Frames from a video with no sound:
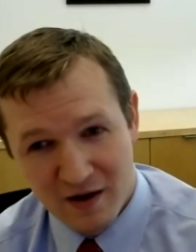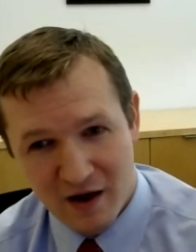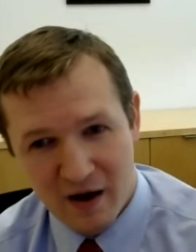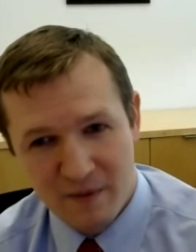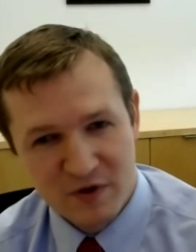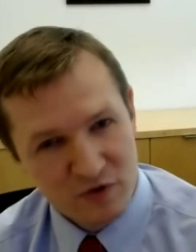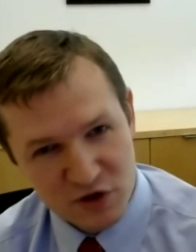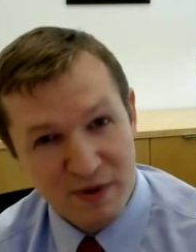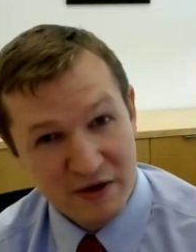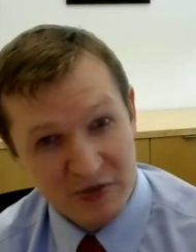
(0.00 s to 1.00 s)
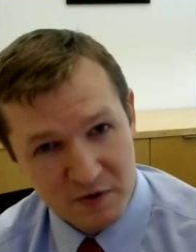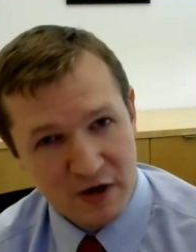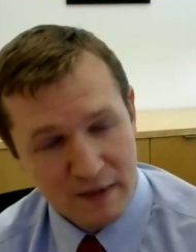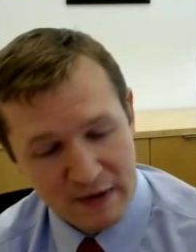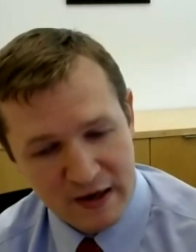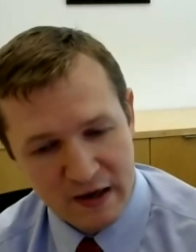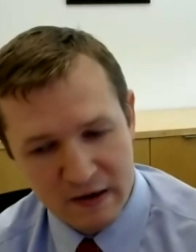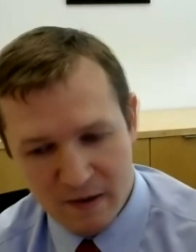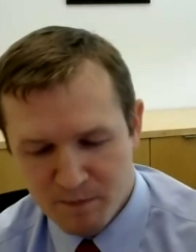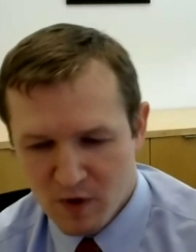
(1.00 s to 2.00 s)
Uh, these were just patients that were coming
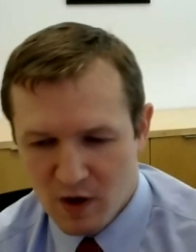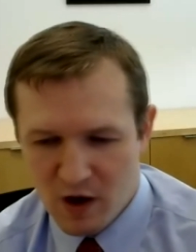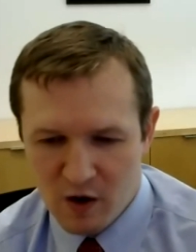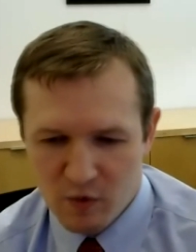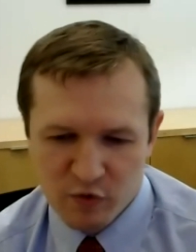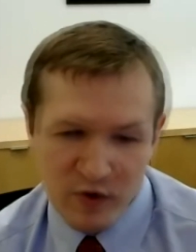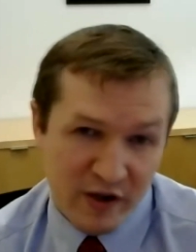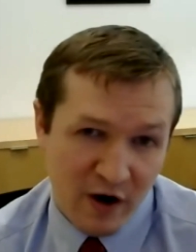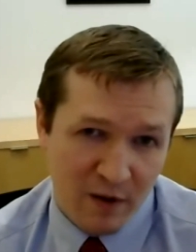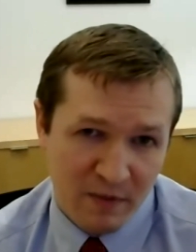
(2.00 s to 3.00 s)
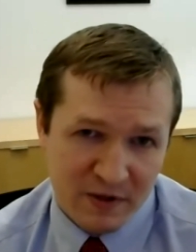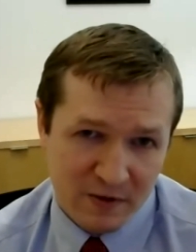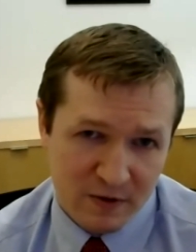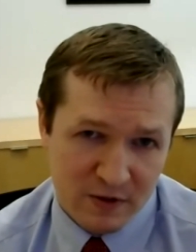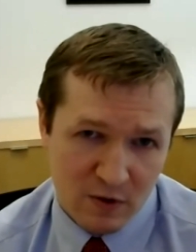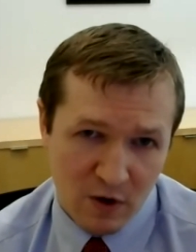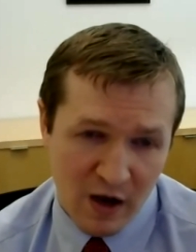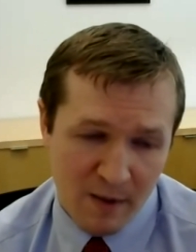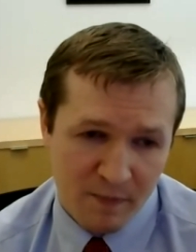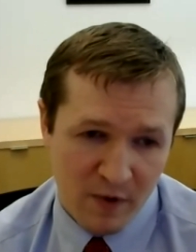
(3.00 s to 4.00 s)
in uh, with weakened heart muscles,
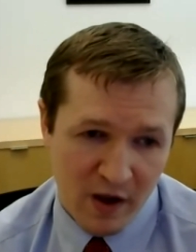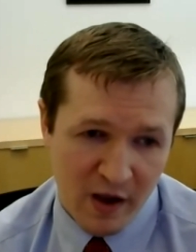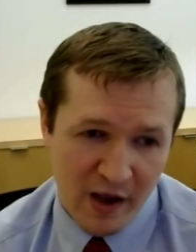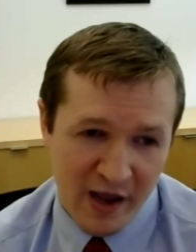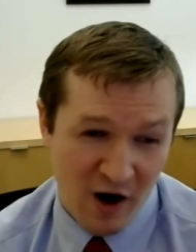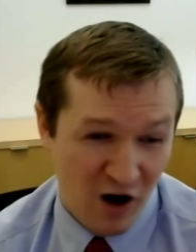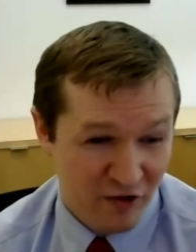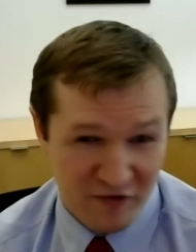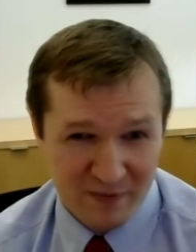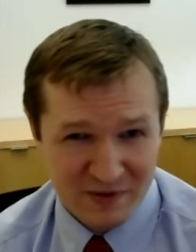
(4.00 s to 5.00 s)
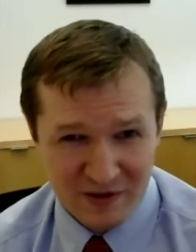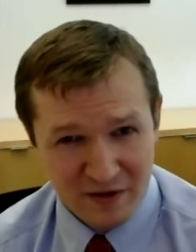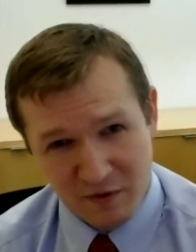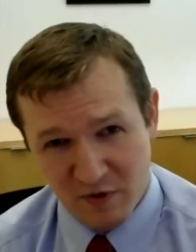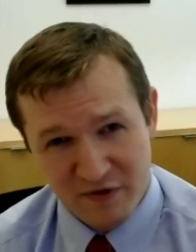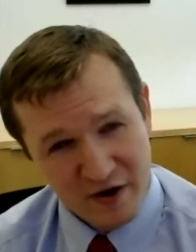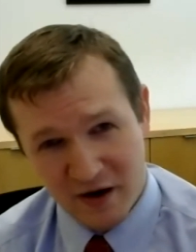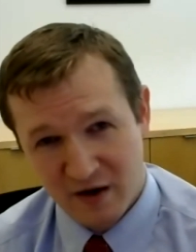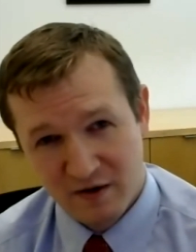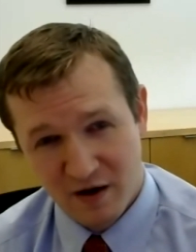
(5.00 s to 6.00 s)
um, and all of them said that they were
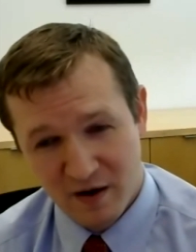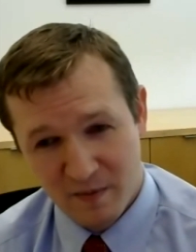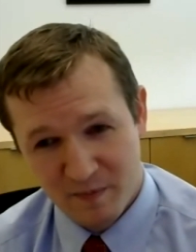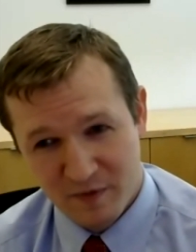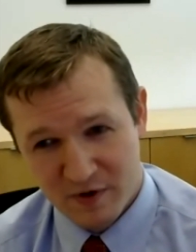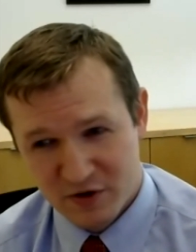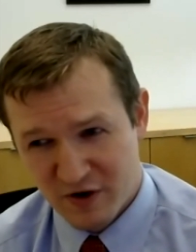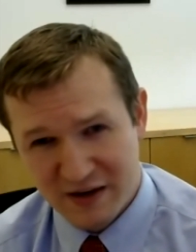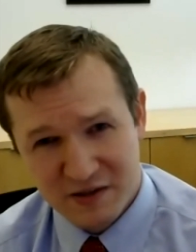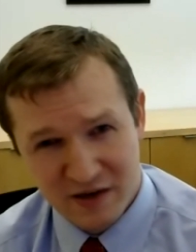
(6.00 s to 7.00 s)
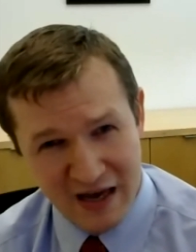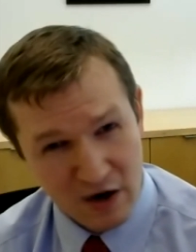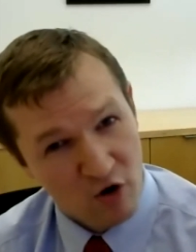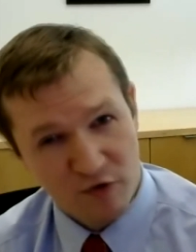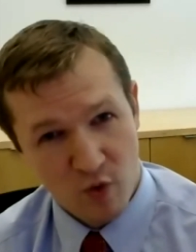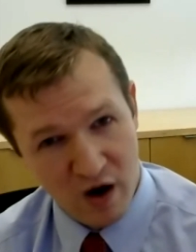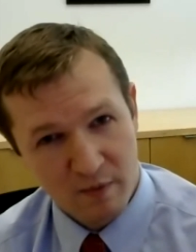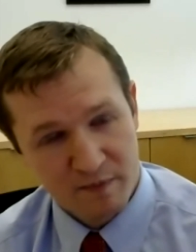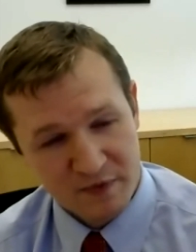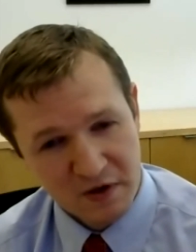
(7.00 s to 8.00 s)
very um, stressed and kind of
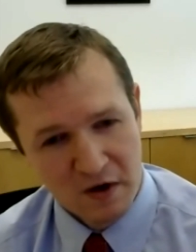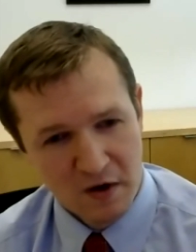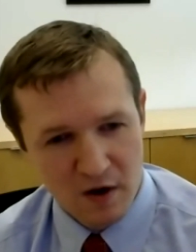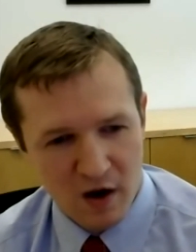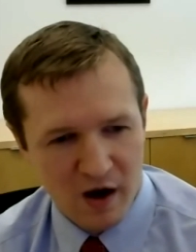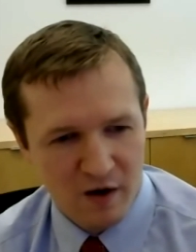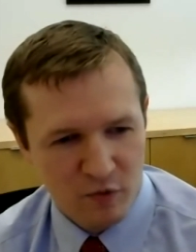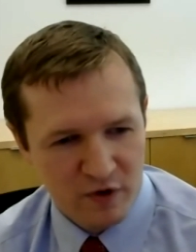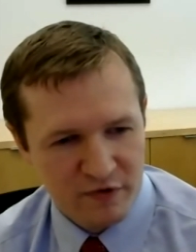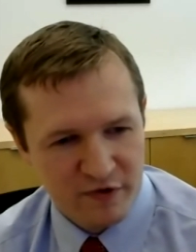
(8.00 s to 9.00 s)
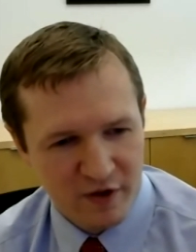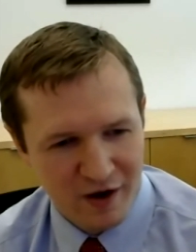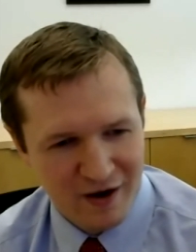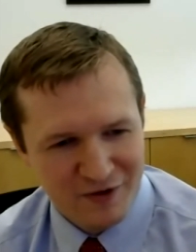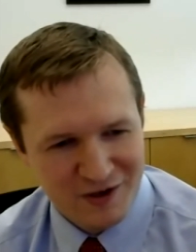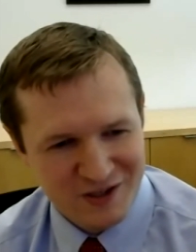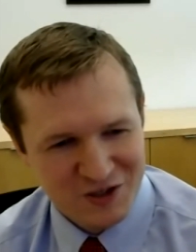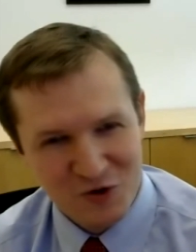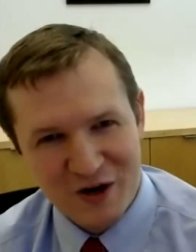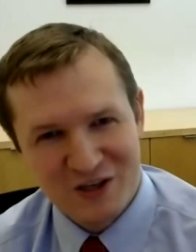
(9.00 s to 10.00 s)
overwhelmed uh, with uh, the
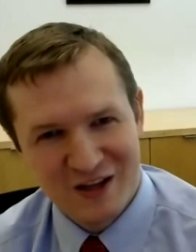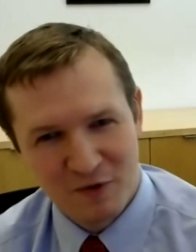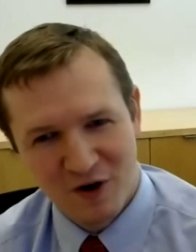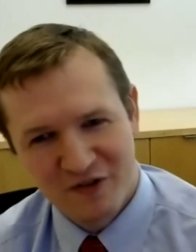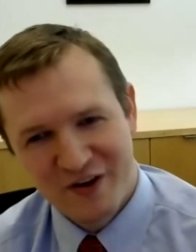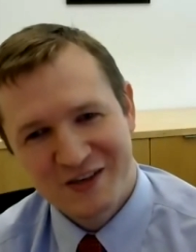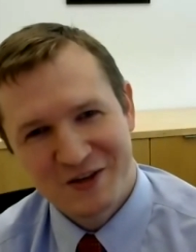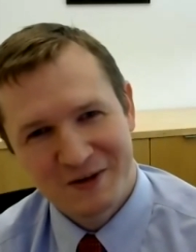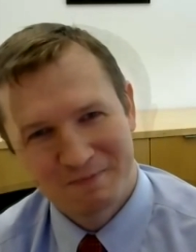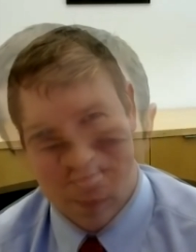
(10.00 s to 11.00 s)
situation that we're all facing.